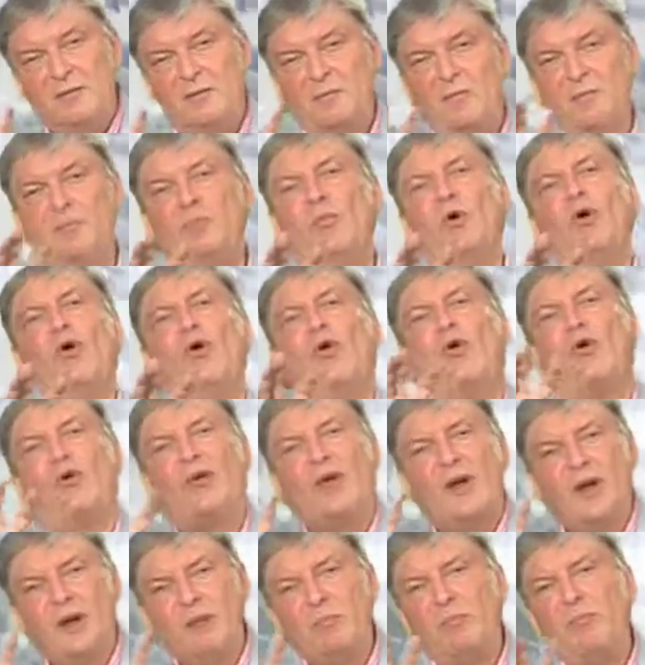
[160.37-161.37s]

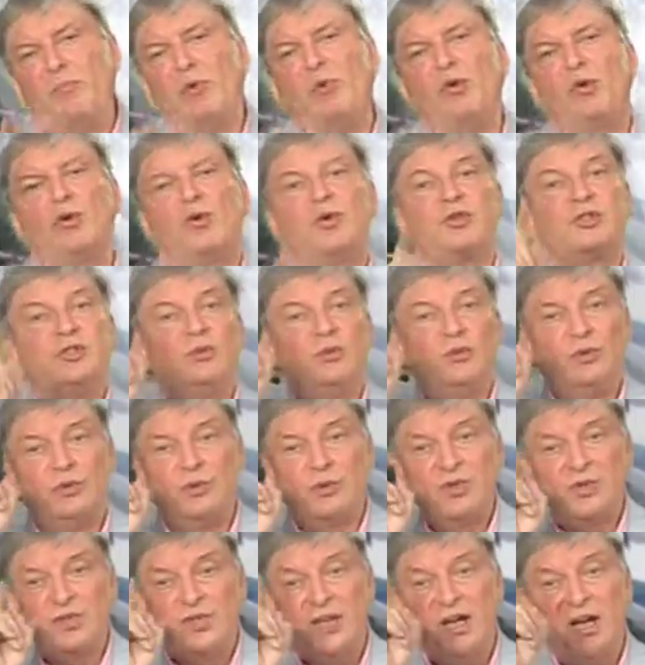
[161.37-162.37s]
more and more
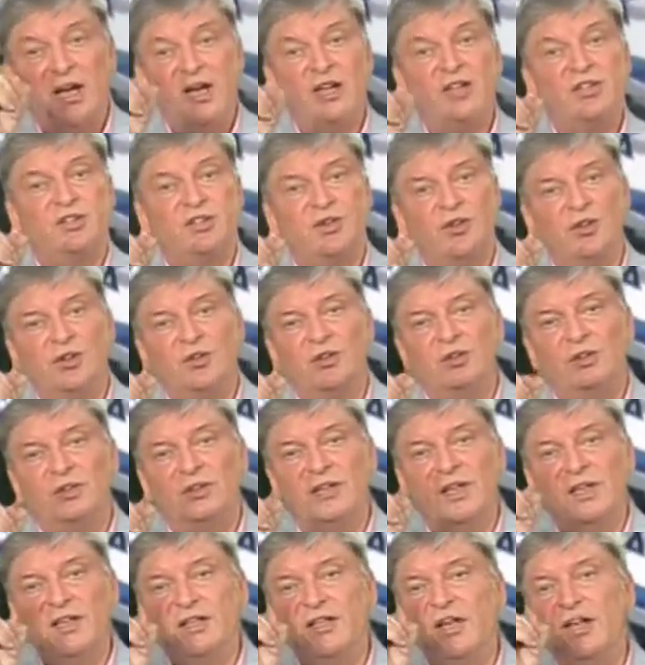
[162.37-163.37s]
towards his
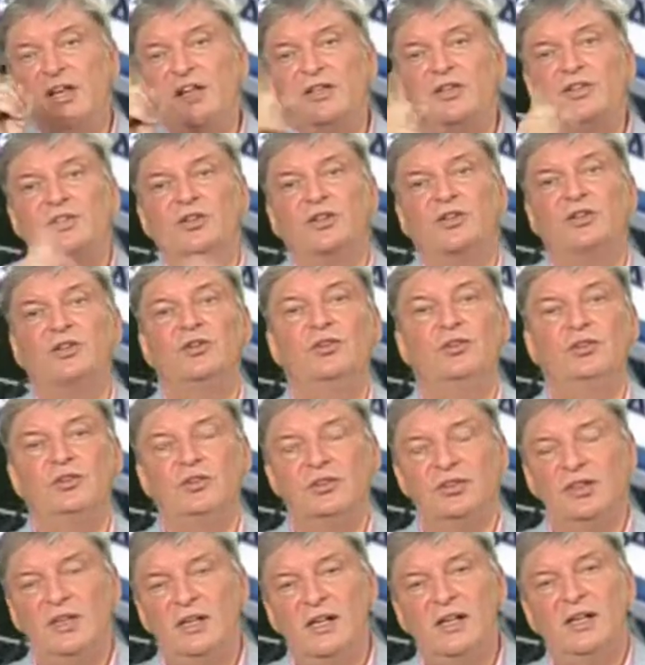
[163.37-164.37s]
goal, and his
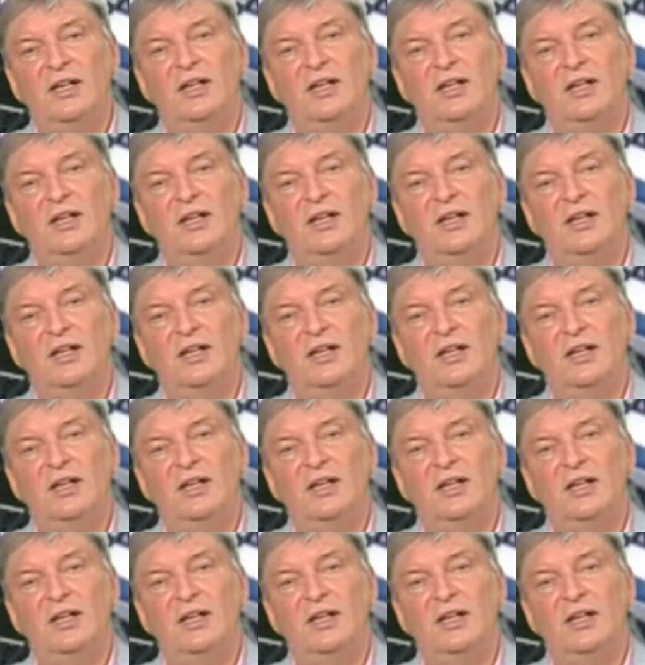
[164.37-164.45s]
goal